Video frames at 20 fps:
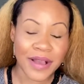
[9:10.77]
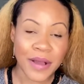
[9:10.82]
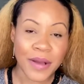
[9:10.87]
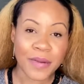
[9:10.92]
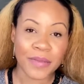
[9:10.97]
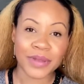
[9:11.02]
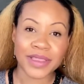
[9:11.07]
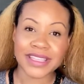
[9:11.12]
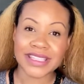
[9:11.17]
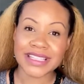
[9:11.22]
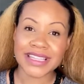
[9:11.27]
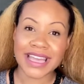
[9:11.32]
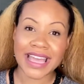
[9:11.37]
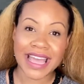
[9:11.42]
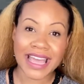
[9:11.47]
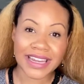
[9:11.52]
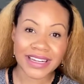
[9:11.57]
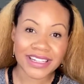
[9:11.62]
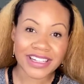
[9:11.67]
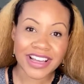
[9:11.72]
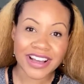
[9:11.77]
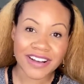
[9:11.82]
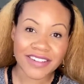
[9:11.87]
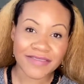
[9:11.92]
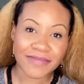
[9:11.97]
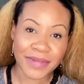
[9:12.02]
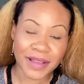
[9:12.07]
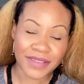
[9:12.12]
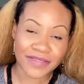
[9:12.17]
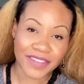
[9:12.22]
But this is the end of
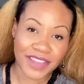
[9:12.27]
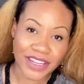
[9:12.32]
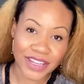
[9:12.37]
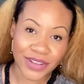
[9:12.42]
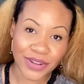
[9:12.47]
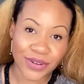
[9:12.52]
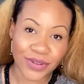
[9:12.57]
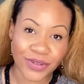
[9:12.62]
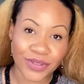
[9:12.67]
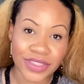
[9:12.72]
my video.